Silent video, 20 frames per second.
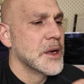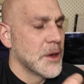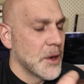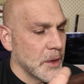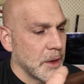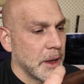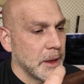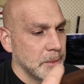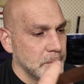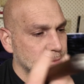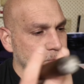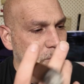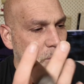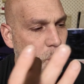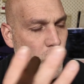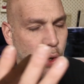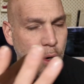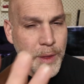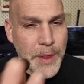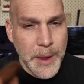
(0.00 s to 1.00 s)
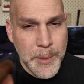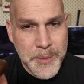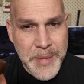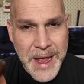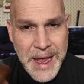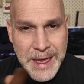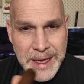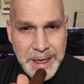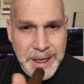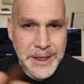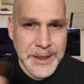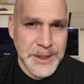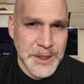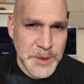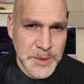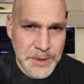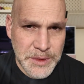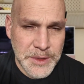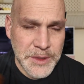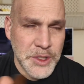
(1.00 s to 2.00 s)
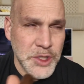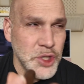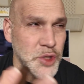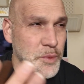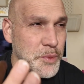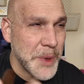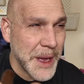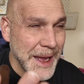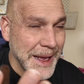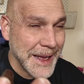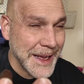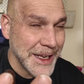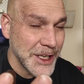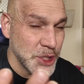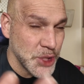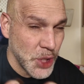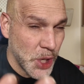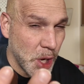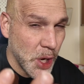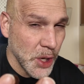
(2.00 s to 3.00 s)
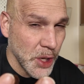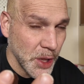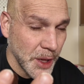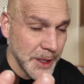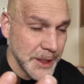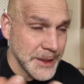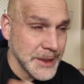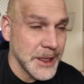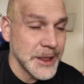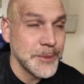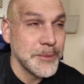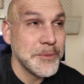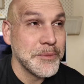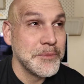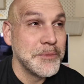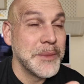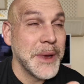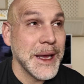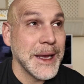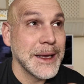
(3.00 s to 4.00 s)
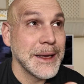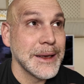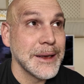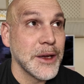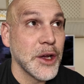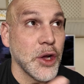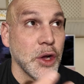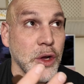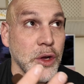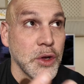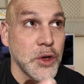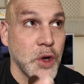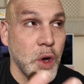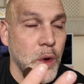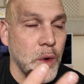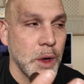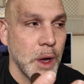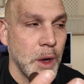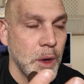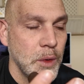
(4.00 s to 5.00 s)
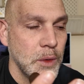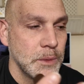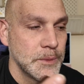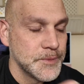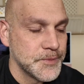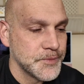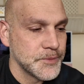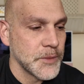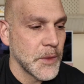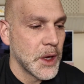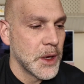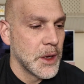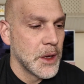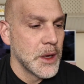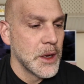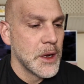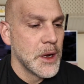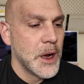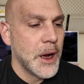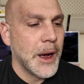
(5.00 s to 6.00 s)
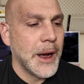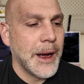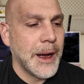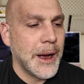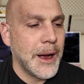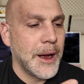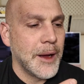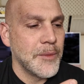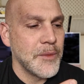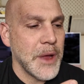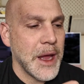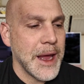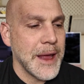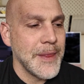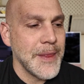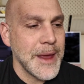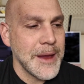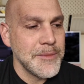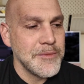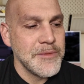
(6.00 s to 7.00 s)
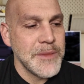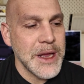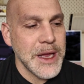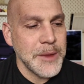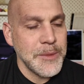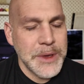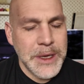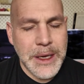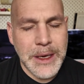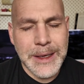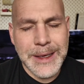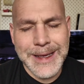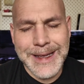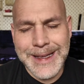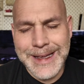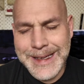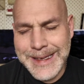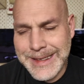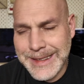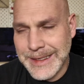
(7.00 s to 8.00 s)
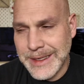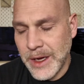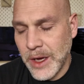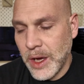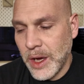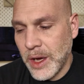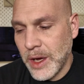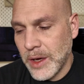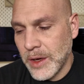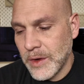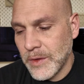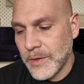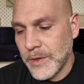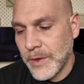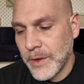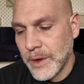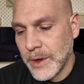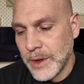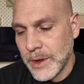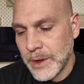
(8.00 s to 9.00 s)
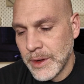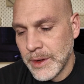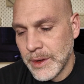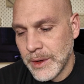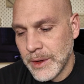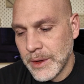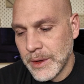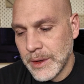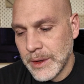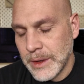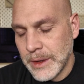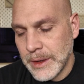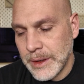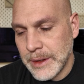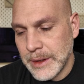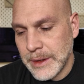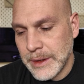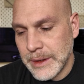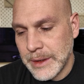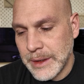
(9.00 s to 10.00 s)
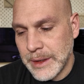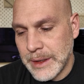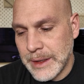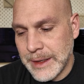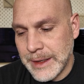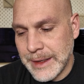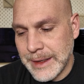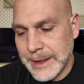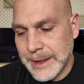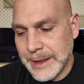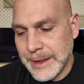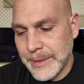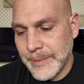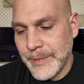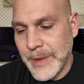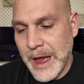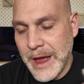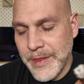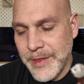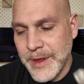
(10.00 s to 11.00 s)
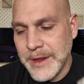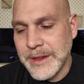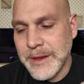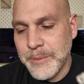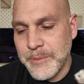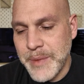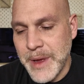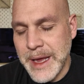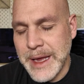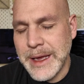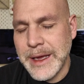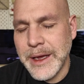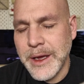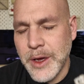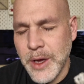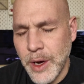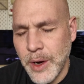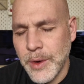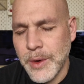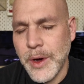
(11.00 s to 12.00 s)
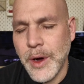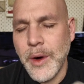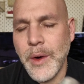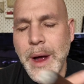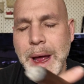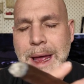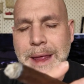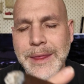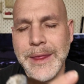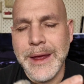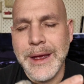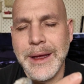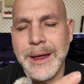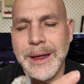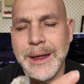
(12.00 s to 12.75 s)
Okay, more of the baking chocolate, baking cocoa, and then maybe a hint of, I think the baking cocoa and the